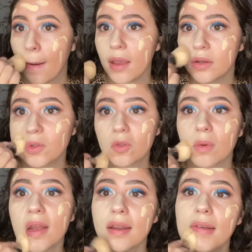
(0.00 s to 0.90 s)
and
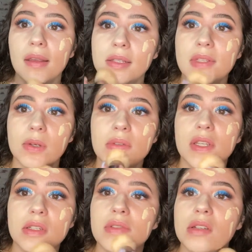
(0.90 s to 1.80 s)
dryness, so it
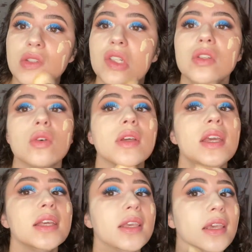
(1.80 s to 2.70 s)
just looks so
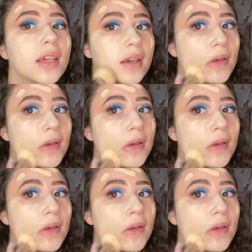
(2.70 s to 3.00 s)
cakey.